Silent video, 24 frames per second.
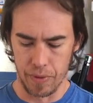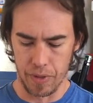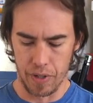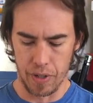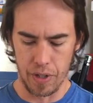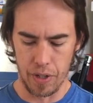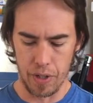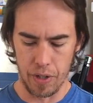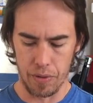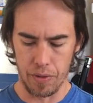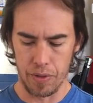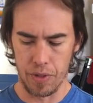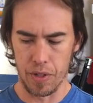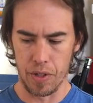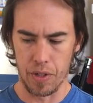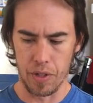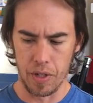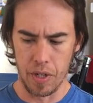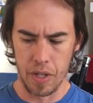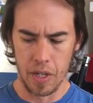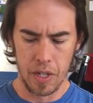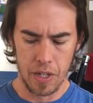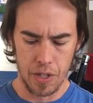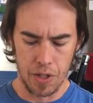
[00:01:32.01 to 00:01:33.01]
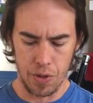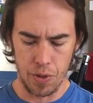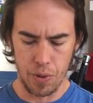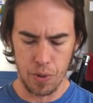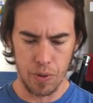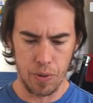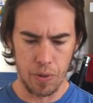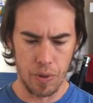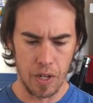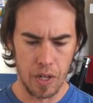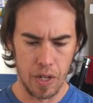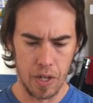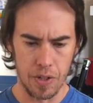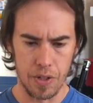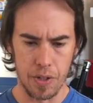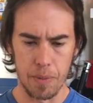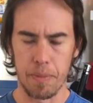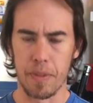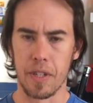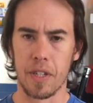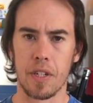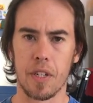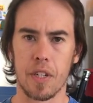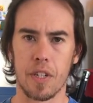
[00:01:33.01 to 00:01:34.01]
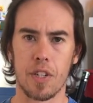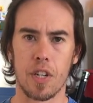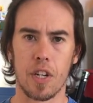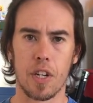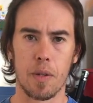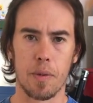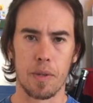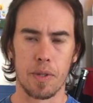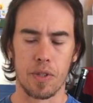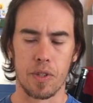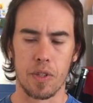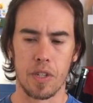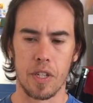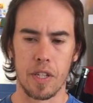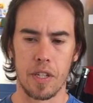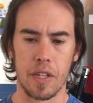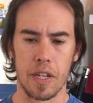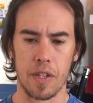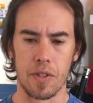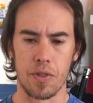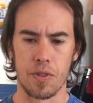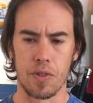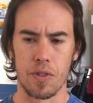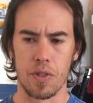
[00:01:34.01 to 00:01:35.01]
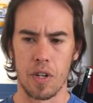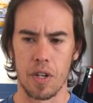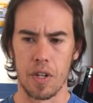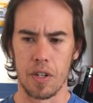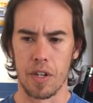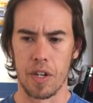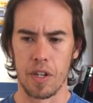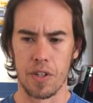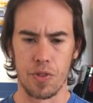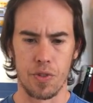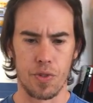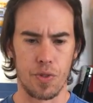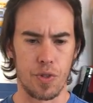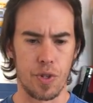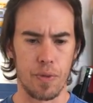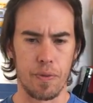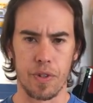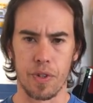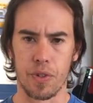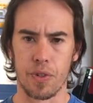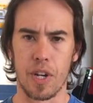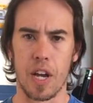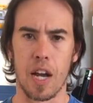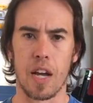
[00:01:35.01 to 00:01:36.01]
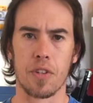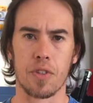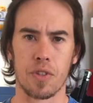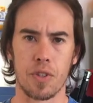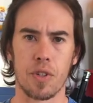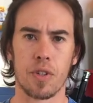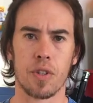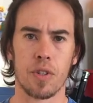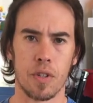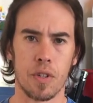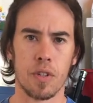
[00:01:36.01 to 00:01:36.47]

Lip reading: you know, to do something autonomously that's a non-trivial task.